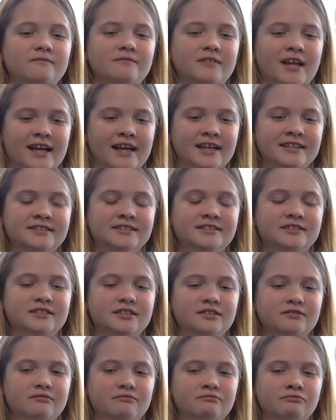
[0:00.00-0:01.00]
like, it's
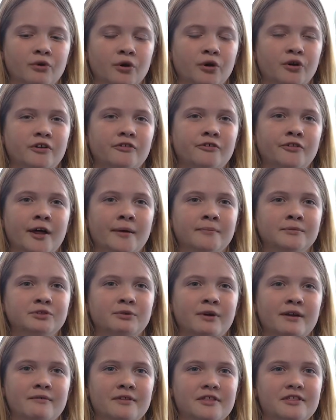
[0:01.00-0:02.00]
rude of them
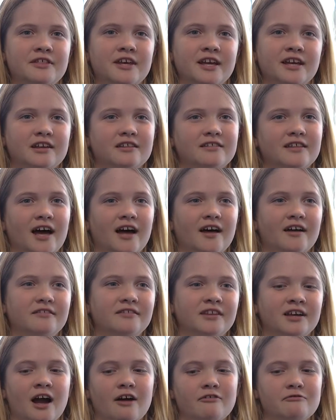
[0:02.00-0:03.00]
to even think
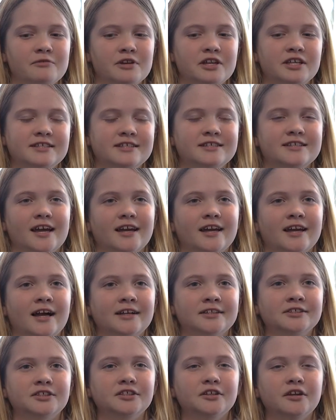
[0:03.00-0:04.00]
that the government isn't taking
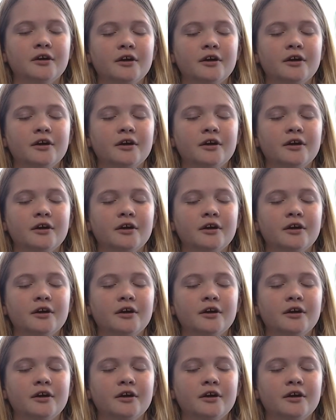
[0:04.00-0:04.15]
action.